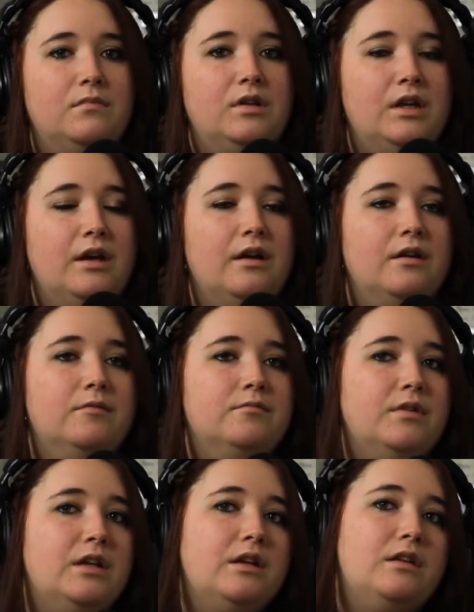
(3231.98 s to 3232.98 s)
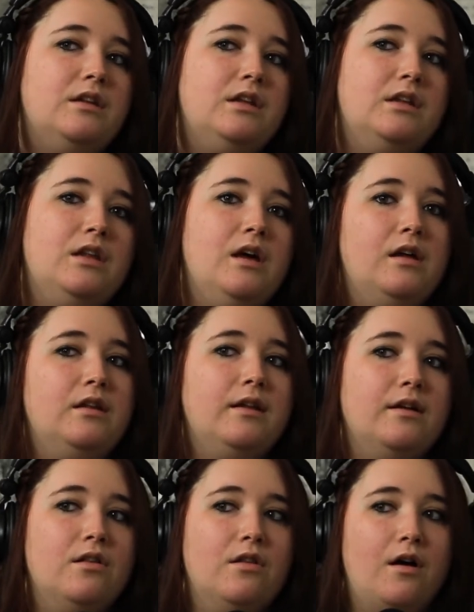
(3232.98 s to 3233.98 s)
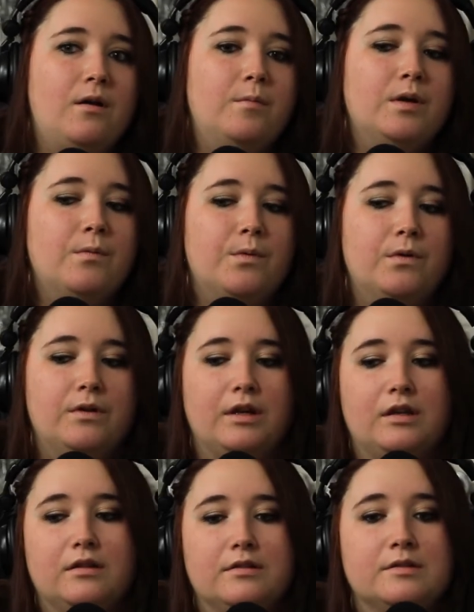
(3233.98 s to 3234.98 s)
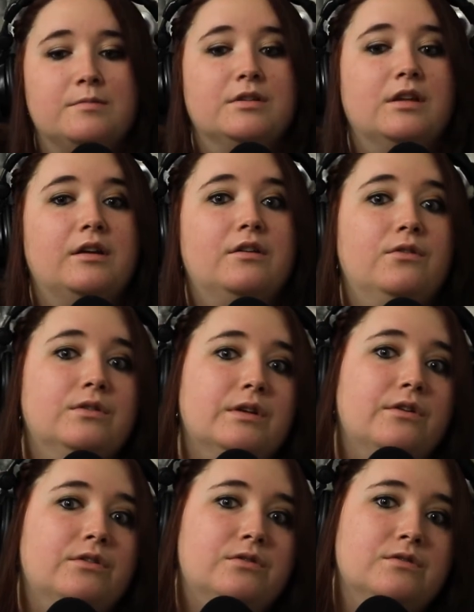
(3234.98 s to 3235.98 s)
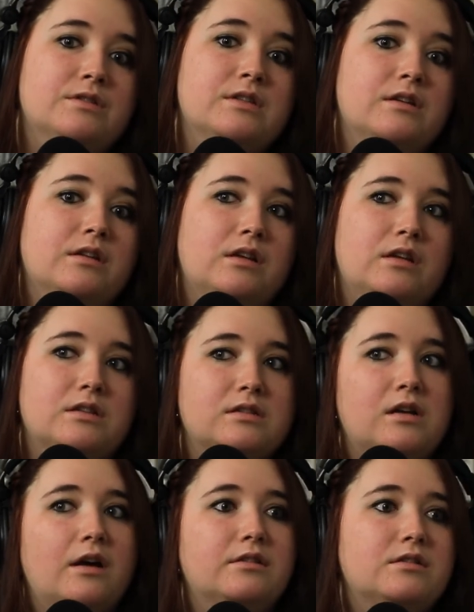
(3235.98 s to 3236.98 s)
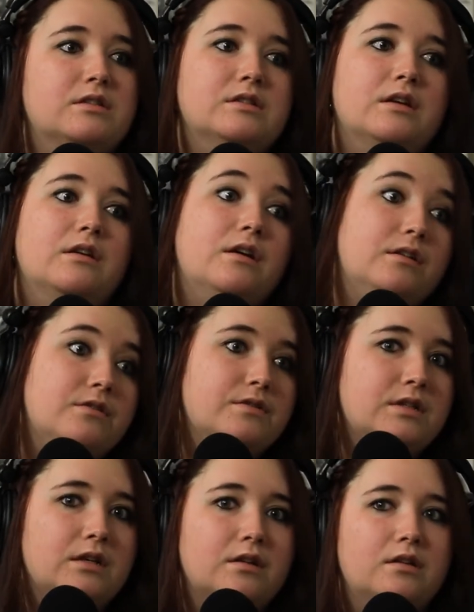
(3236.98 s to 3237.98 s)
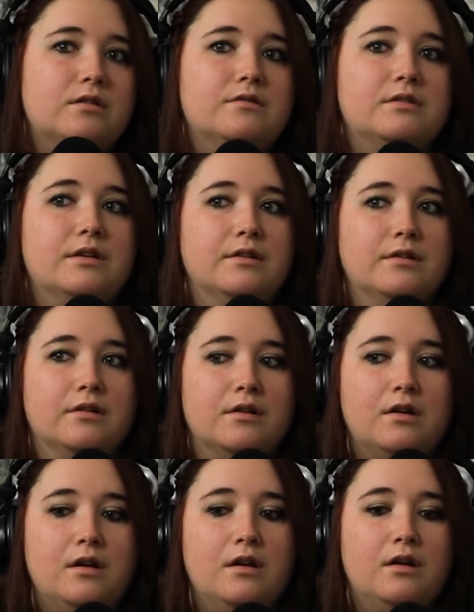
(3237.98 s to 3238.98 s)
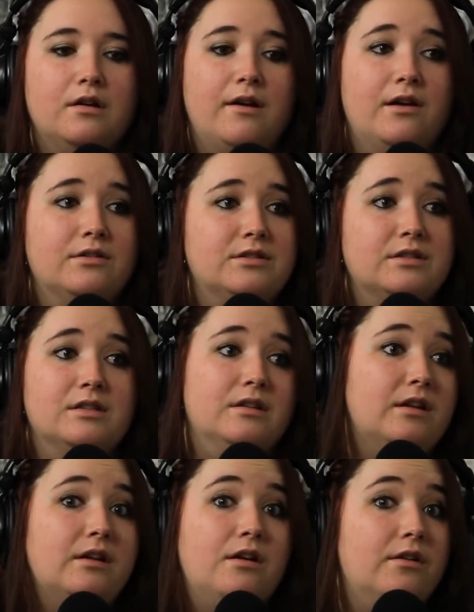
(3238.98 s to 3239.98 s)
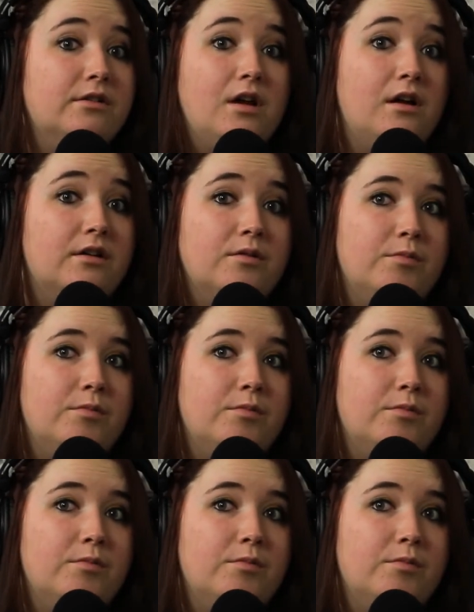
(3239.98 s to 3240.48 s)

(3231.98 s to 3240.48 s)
yeah, and I think that like a lot of people, like, there's been like news articles that like it's not just like Idaho State. Like, there's other colleges that like are not going to